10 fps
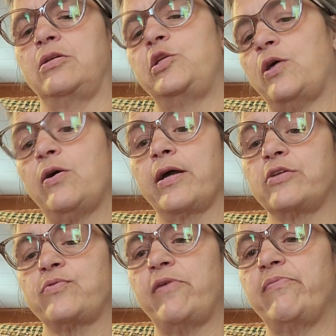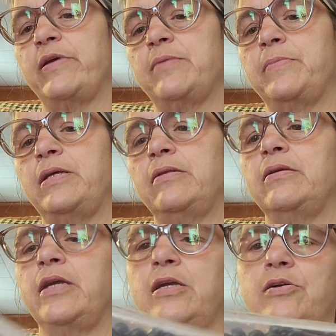I got 12 millimeter
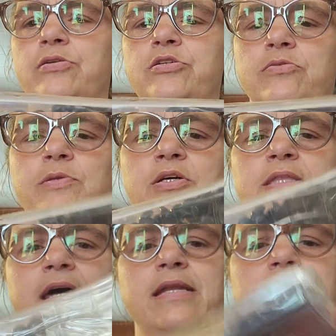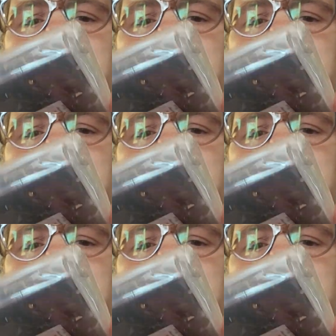here too. But look at that nice